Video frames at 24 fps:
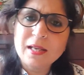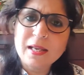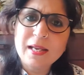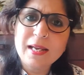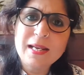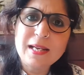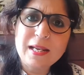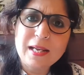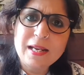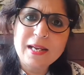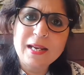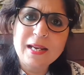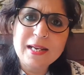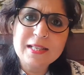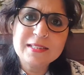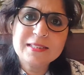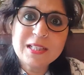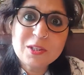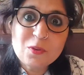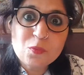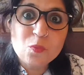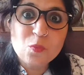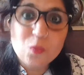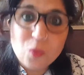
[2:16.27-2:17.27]
is
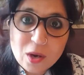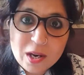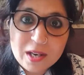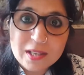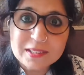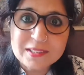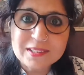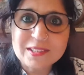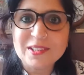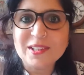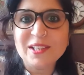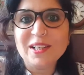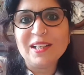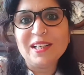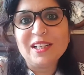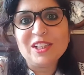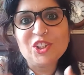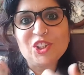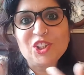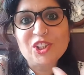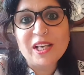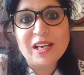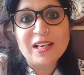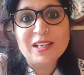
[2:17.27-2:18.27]
it worth
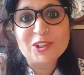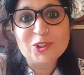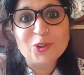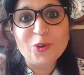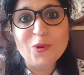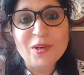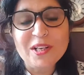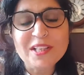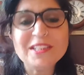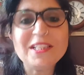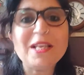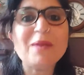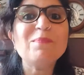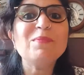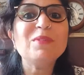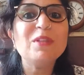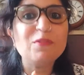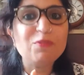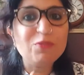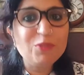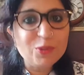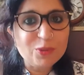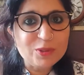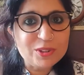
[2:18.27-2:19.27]
showing them
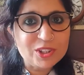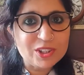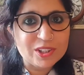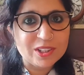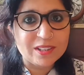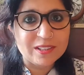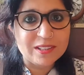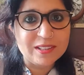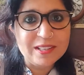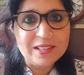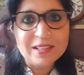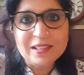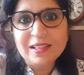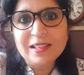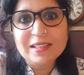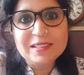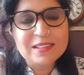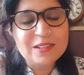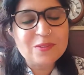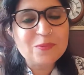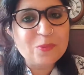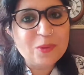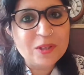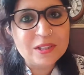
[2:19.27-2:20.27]
the future? Is
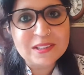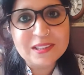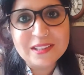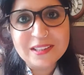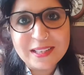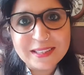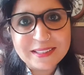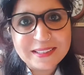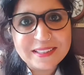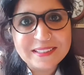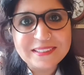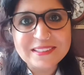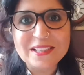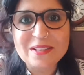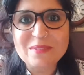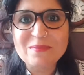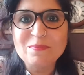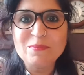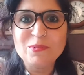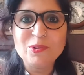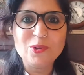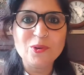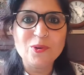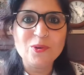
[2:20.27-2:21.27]
it worth letting
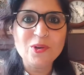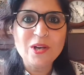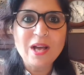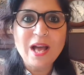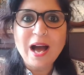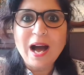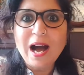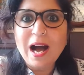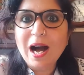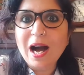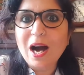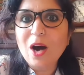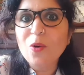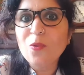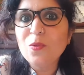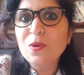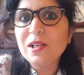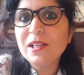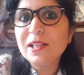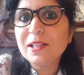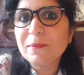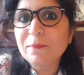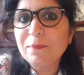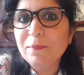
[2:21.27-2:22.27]
them know how
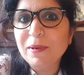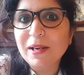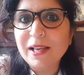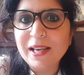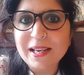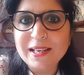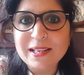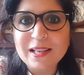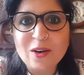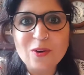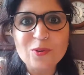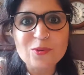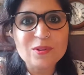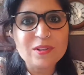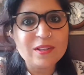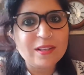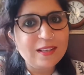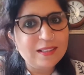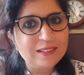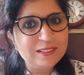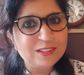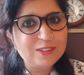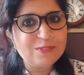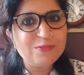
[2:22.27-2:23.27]
will it play out
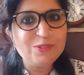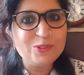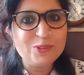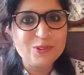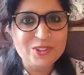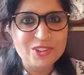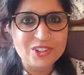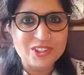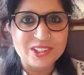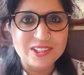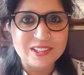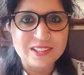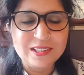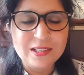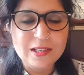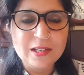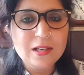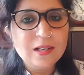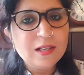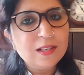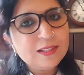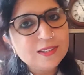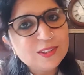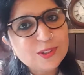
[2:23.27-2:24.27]
in the future?
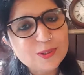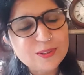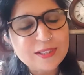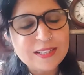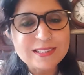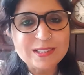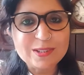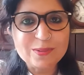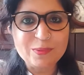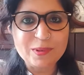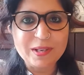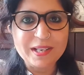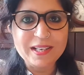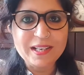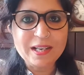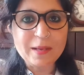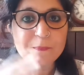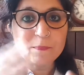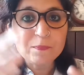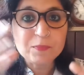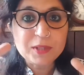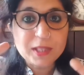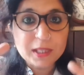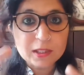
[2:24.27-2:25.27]
So that's why
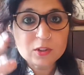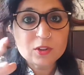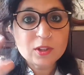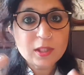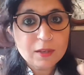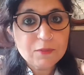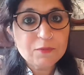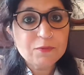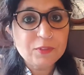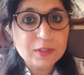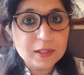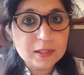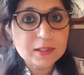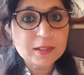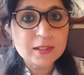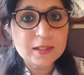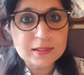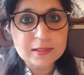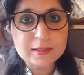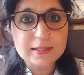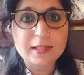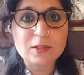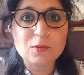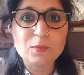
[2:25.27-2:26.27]
there are 3
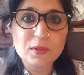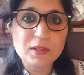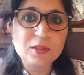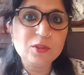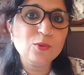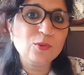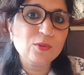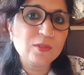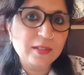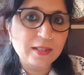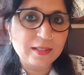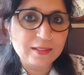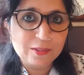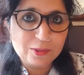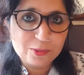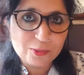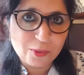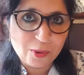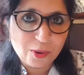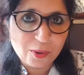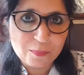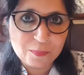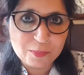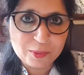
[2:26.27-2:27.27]
filters that we do tend to
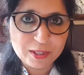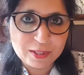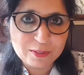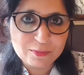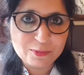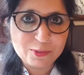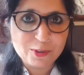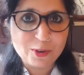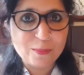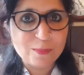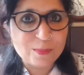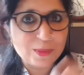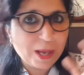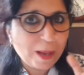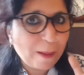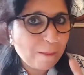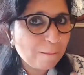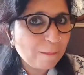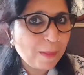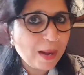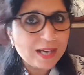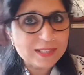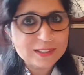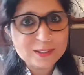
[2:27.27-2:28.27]
operate from:
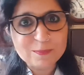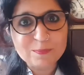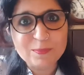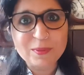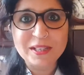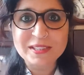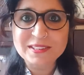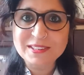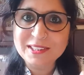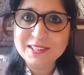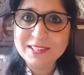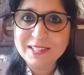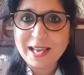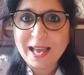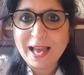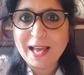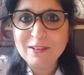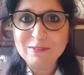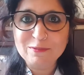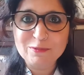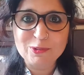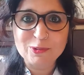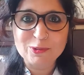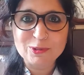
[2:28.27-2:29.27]
past, present,
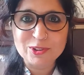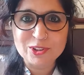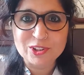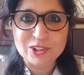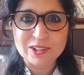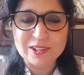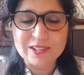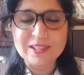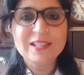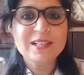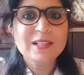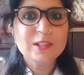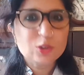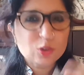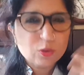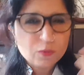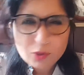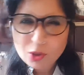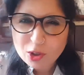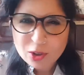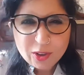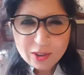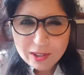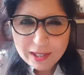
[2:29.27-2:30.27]
and future. So
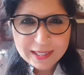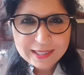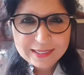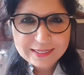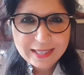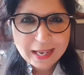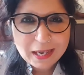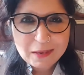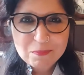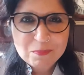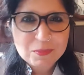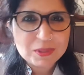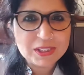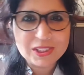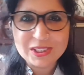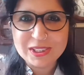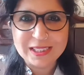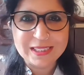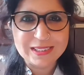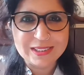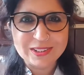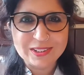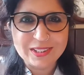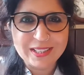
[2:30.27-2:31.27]
we are all like time
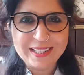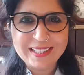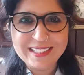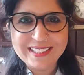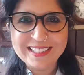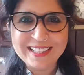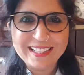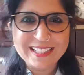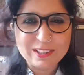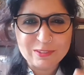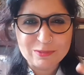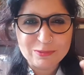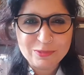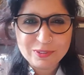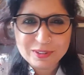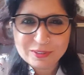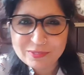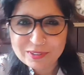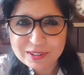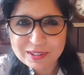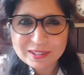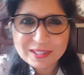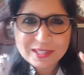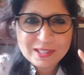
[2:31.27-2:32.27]
machines, right? Like
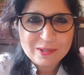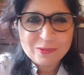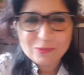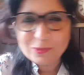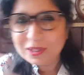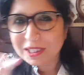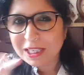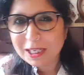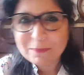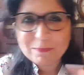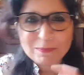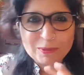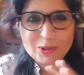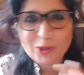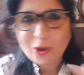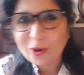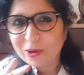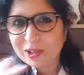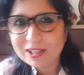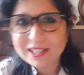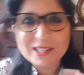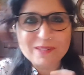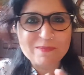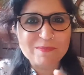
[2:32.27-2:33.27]
we keep
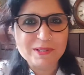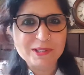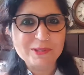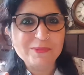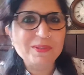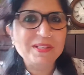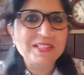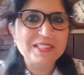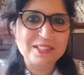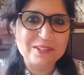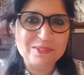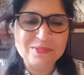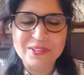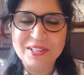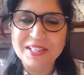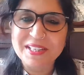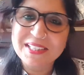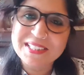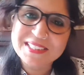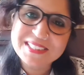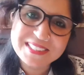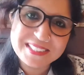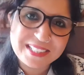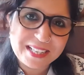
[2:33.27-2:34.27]
toggling between the
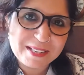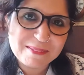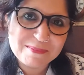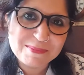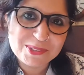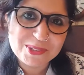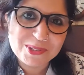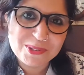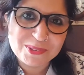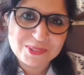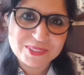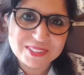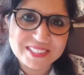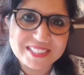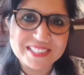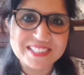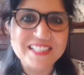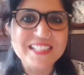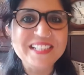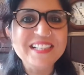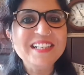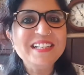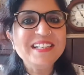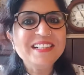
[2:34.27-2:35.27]
various time zones.
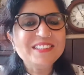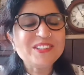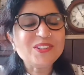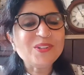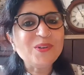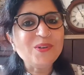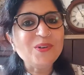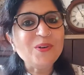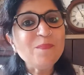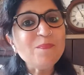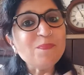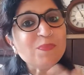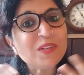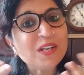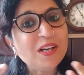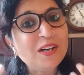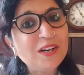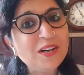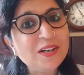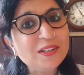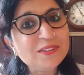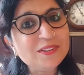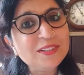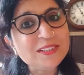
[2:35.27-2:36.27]
So
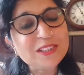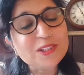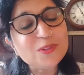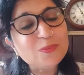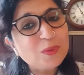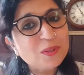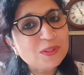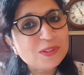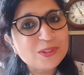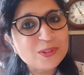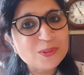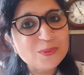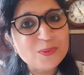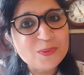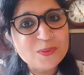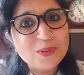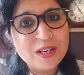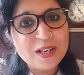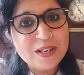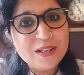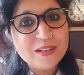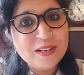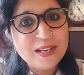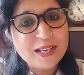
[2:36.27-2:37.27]
this is what Sue
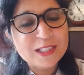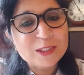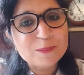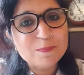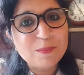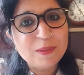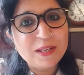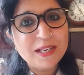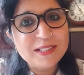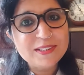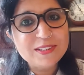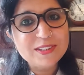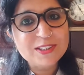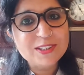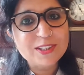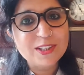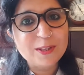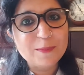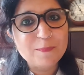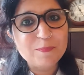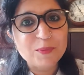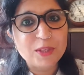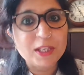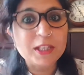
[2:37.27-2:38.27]
explains
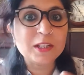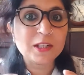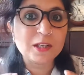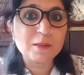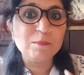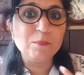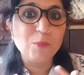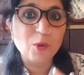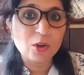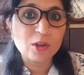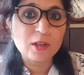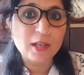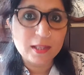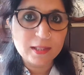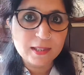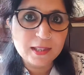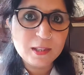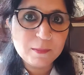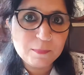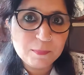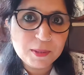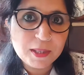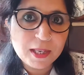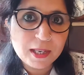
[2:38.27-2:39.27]
in her book
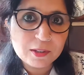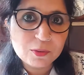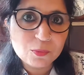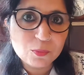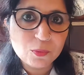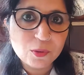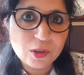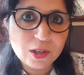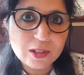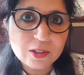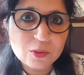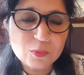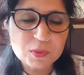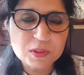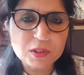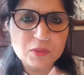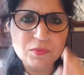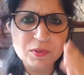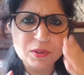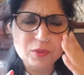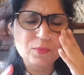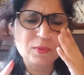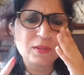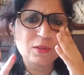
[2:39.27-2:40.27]
NLP at Work, with
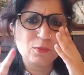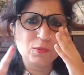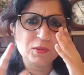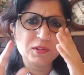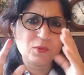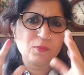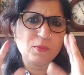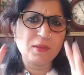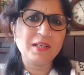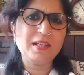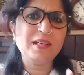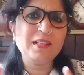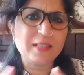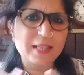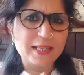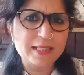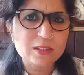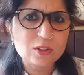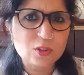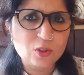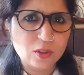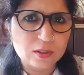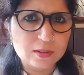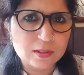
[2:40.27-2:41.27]
a very
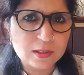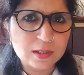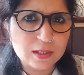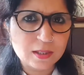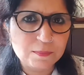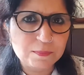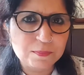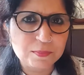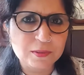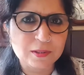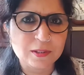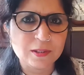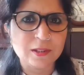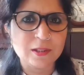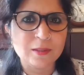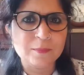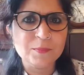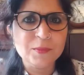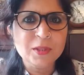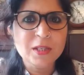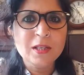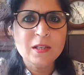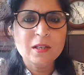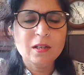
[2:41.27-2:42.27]
nice concept
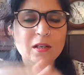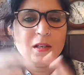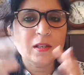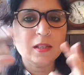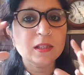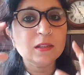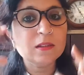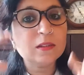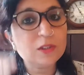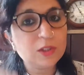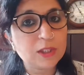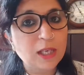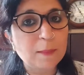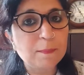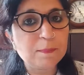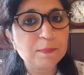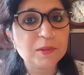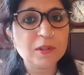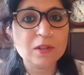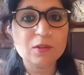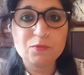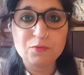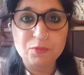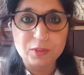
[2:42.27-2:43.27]
in the
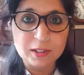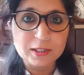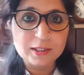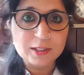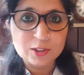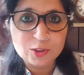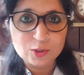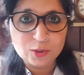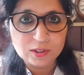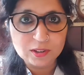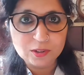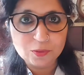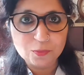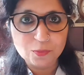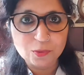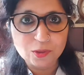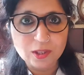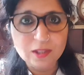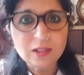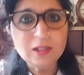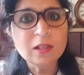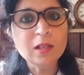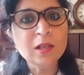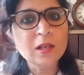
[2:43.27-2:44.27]
chapter Filters on the
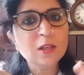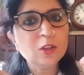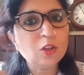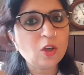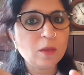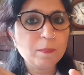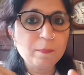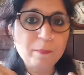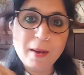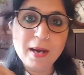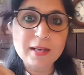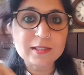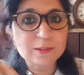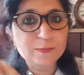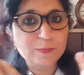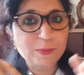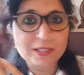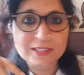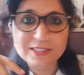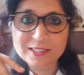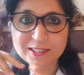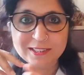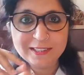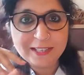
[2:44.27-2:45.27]
World, called Past,
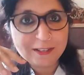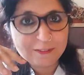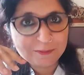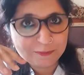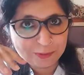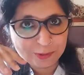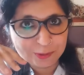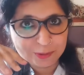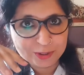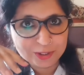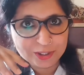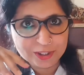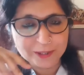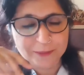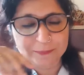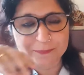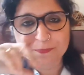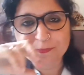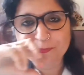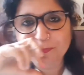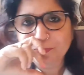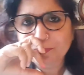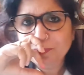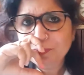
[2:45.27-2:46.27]
Present, and Future.
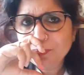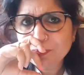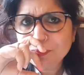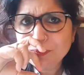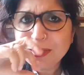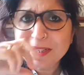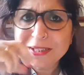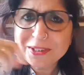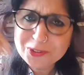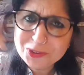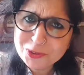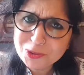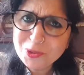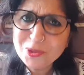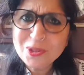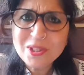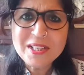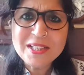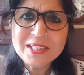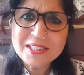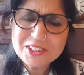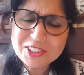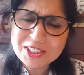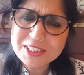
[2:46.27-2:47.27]
So
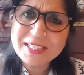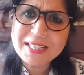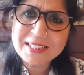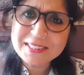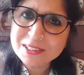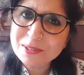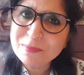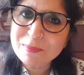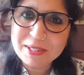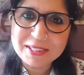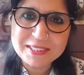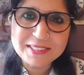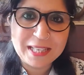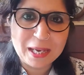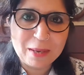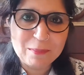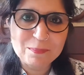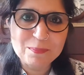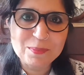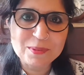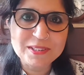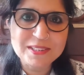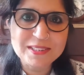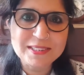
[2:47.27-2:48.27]
she takes some
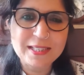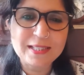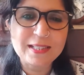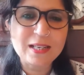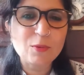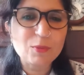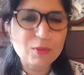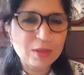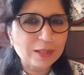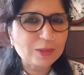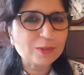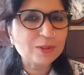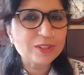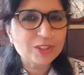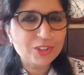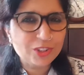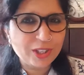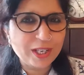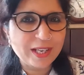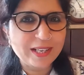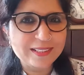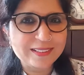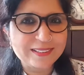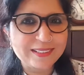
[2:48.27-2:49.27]
examples, and I would like to
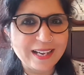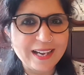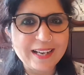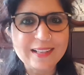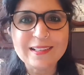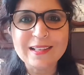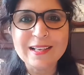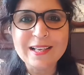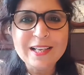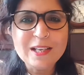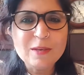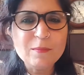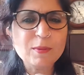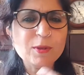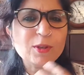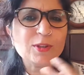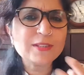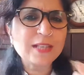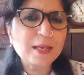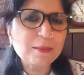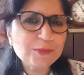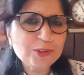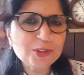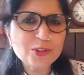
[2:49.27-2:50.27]
share that because
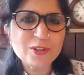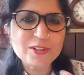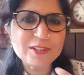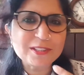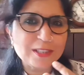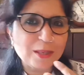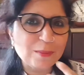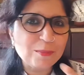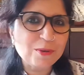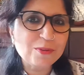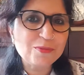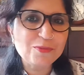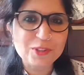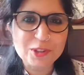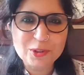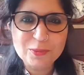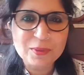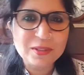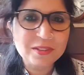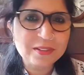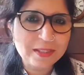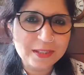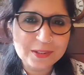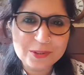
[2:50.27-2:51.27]
I'm sure some of it
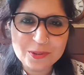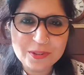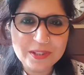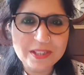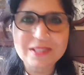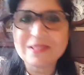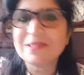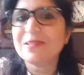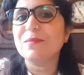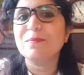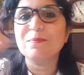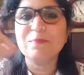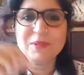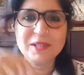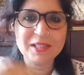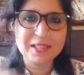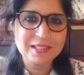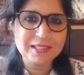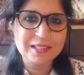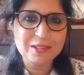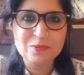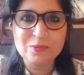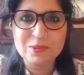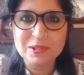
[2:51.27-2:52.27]
will resonate
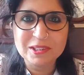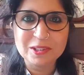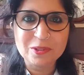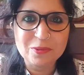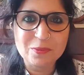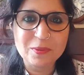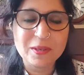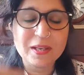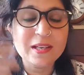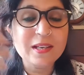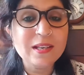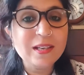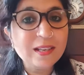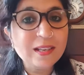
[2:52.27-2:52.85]
completely with the way